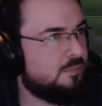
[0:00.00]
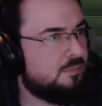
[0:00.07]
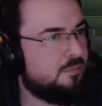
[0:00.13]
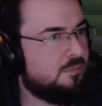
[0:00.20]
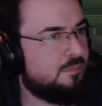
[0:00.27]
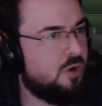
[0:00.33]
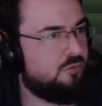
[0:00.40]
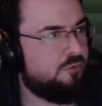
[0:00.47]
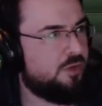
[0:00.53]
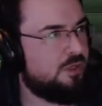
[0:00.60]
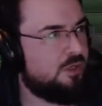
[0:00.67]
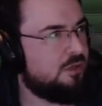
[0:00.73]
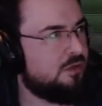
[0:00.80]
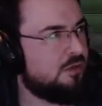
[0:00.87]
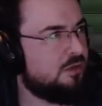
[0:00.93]
Oh,
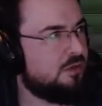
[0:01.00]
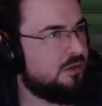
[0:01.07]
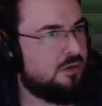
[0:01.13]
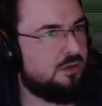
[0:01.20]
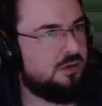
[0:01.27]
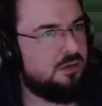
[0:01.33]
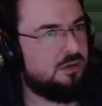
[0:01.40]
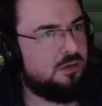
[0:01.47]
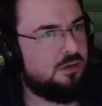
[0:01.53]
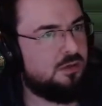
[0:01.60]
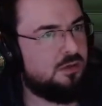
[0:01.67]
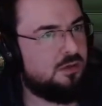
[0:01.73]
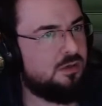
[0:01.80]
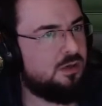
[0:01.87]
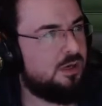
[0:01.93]
really?
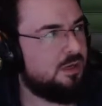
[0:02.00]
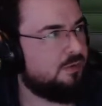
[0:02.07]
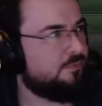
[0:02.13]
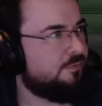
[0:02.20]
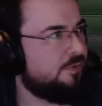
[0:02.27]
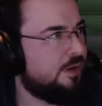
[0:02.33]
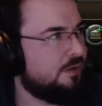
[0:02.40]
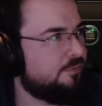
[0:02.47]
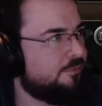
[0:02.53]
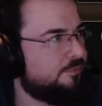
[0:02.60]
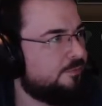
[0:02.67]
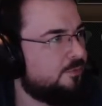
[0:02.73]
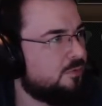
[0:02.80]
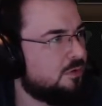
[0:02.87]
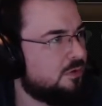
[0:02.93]
I had
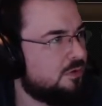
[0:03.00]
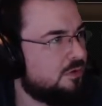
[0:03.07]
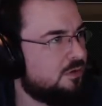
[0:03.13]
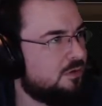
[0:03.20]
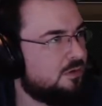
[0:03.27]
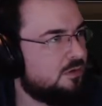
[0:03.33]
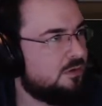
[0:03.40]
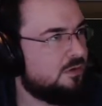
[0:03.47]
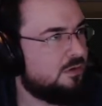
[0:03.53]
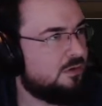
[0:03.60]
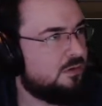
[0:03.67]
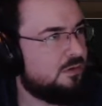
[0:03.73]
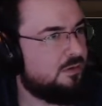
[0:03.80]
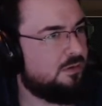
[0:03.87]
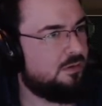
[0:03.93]
4.
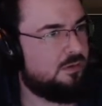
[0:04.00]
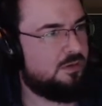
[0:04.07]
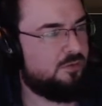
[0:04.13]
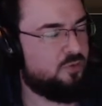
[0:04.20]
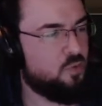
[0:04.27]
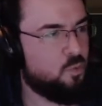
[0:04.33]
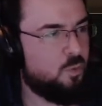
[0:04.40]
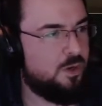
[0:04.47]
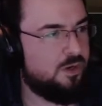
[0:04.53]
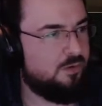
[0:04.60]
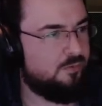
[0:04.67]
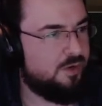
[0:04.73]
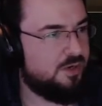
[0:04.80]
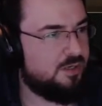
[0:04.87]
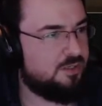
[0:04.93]
I've got 1
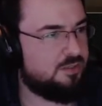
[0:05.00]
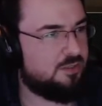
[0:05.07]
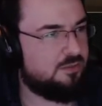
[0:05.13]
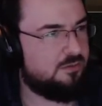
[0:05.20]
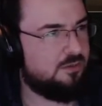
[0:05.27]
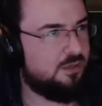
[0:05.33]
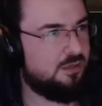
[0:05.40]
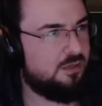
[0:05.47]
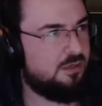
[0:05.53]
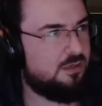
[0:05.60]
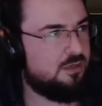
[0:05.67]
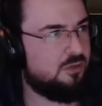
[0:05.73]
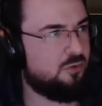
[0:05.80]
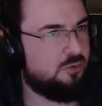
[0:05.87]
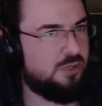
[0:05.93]
advantage. Hey,
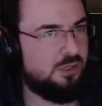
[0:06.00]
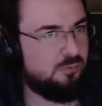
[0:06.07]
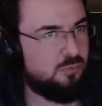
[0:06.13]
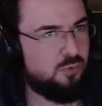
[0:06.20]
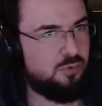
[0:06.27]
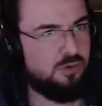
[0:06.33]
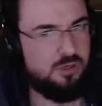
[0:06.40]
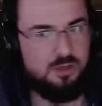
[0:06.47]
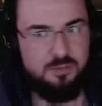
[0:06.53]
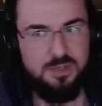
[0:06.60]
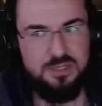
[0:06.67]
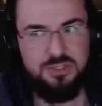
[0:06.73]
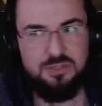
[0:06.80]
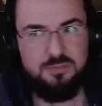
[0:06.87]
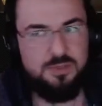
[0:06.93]
you'll get more, I
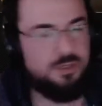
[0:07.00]
imagine, but